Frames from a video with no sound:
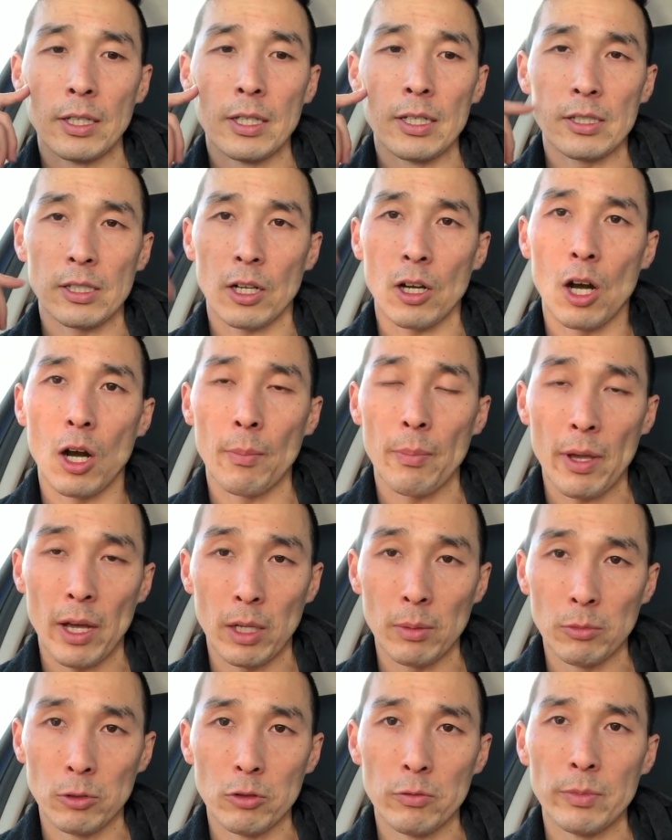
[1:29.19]
It's a
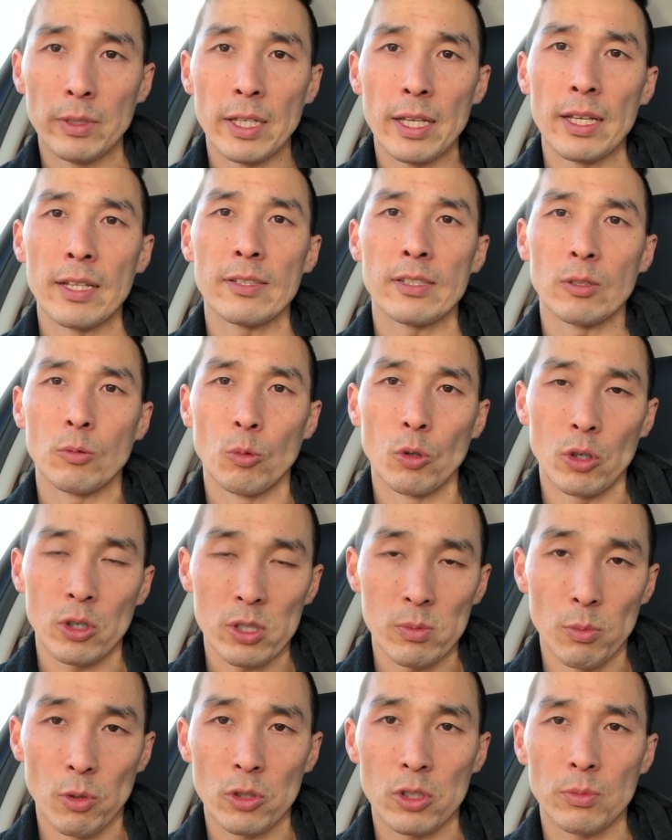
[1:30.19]
compound movement, hence it
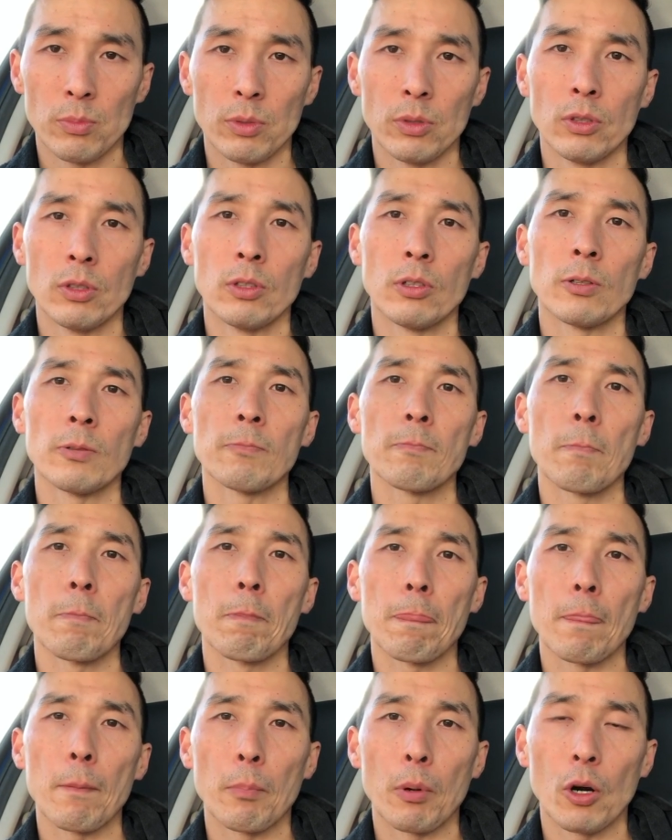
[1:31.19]
works multiple
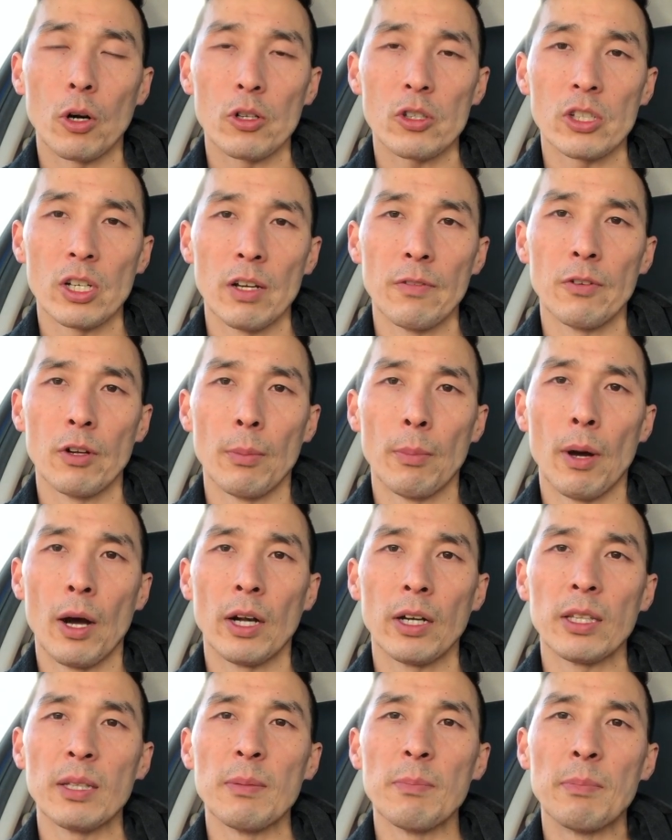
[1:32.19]
parts of your
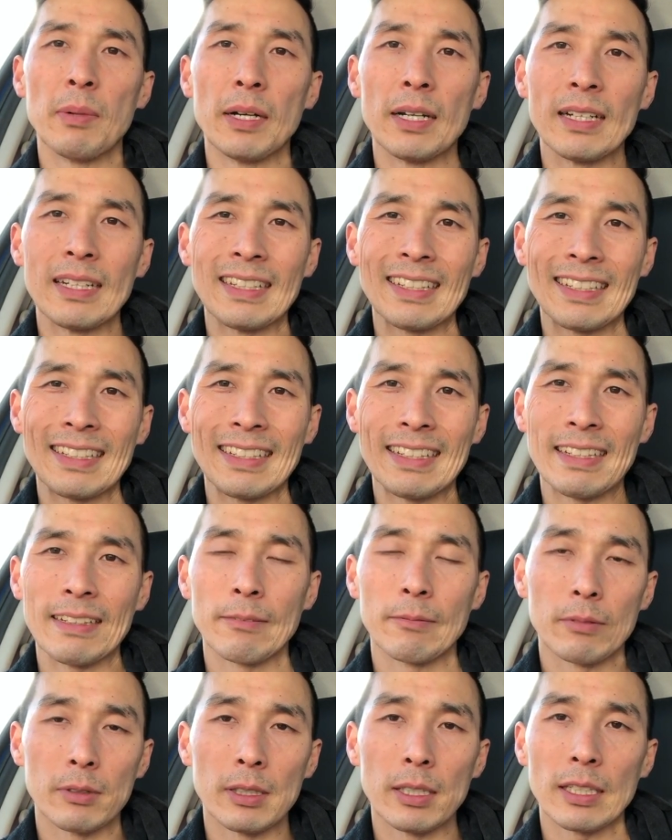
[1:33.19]
body, but it can
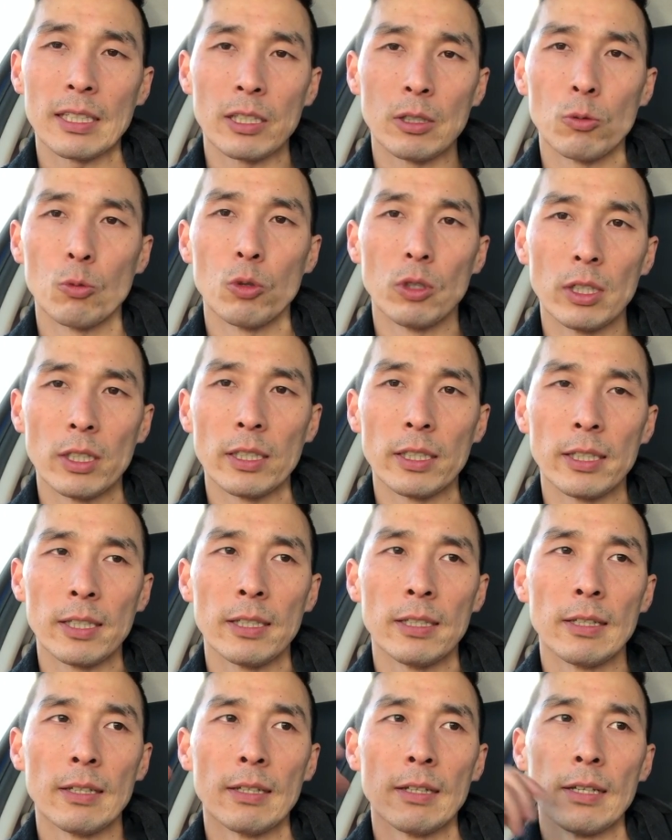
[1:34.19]
it can
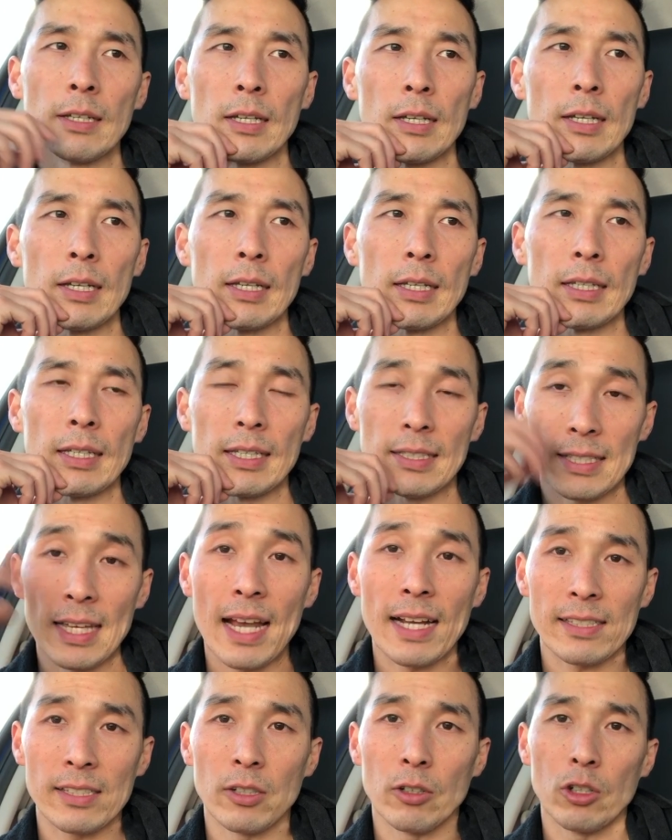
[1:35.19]
really get
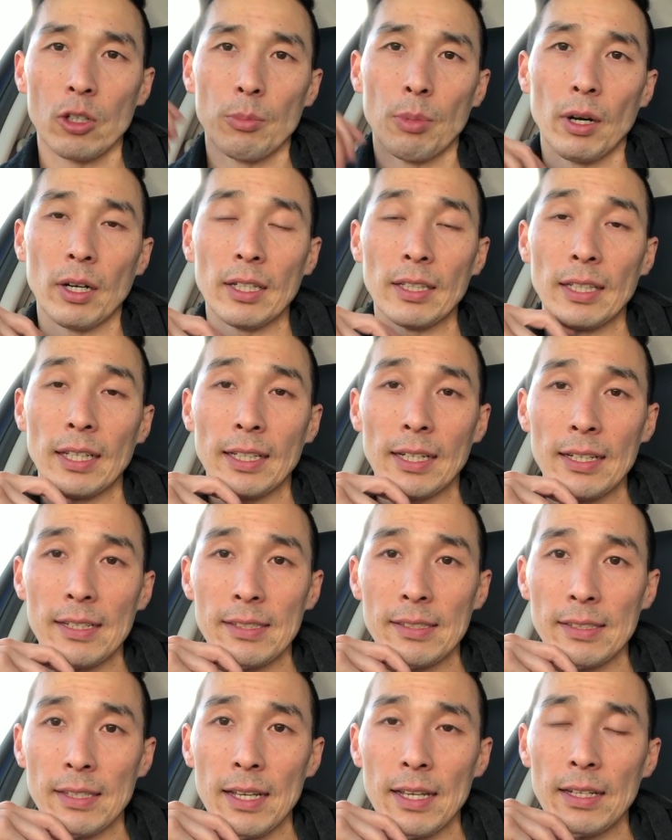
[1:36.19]
taxing on your body, like I
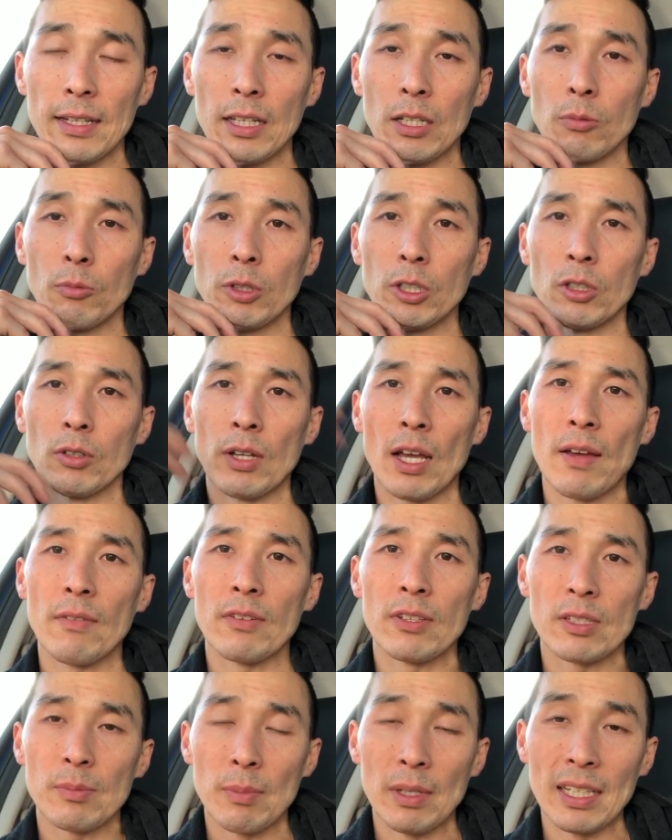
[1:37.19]
said, and we don't have
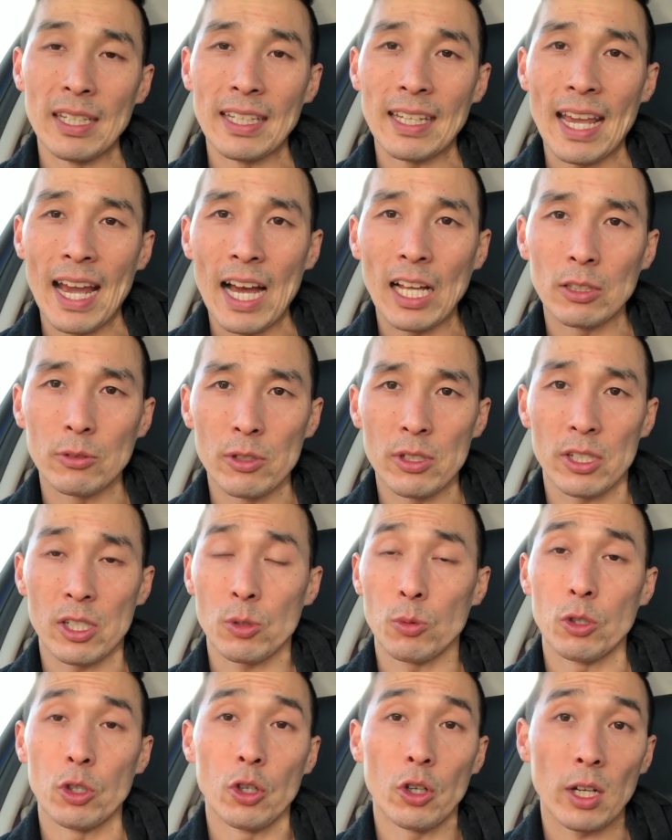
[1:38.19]
as many calories
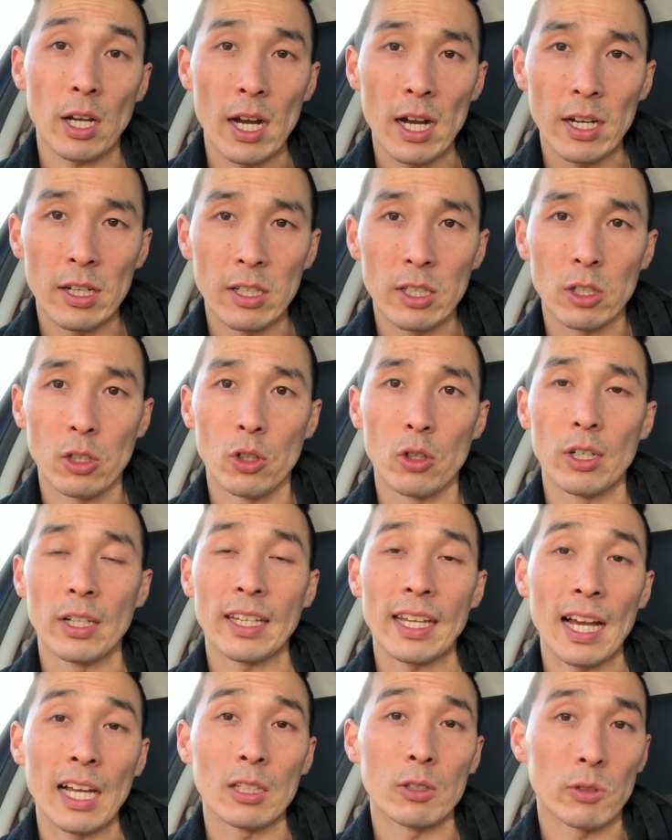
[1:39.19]
because when you're cutting, you're in a
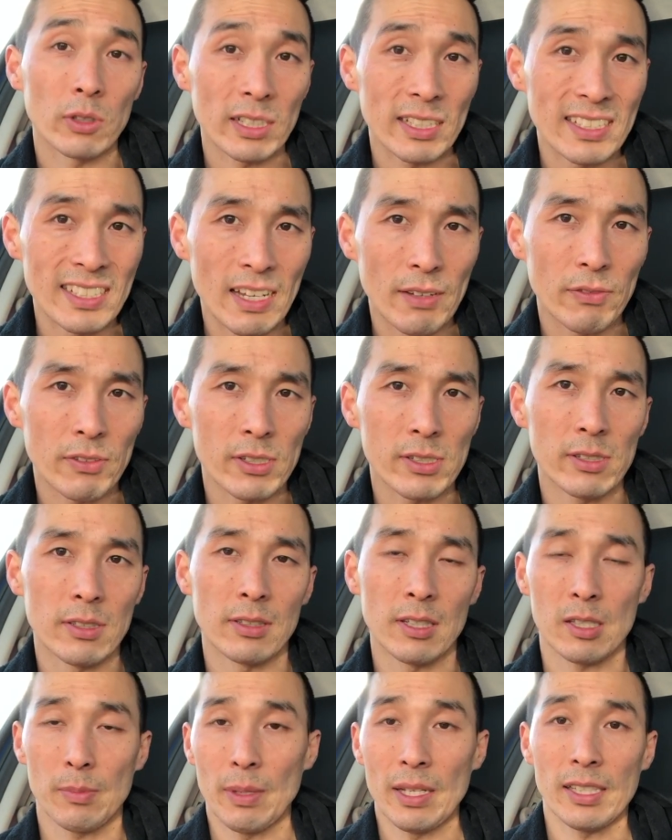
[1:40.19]
caloric deficit.
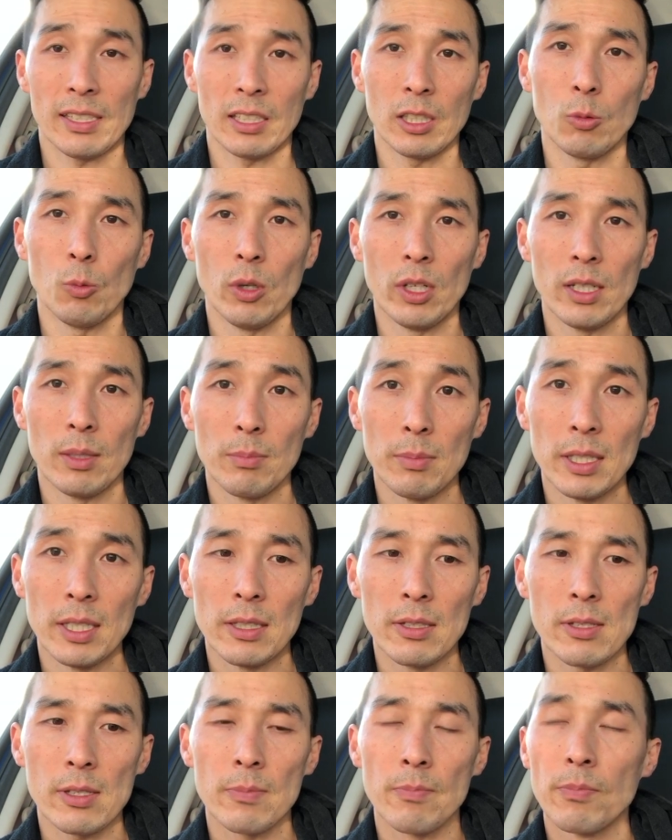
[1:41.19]
That's basically what it
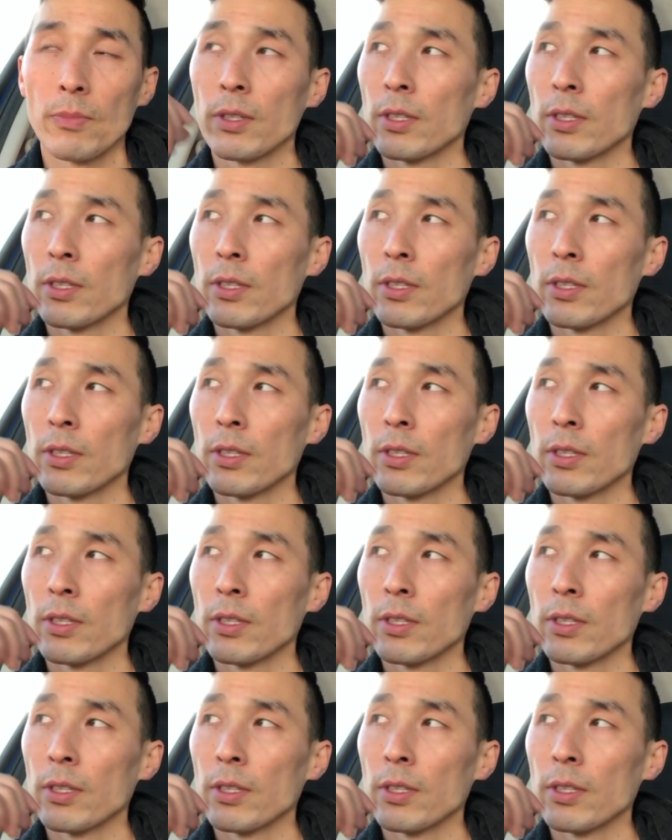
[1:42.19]
means.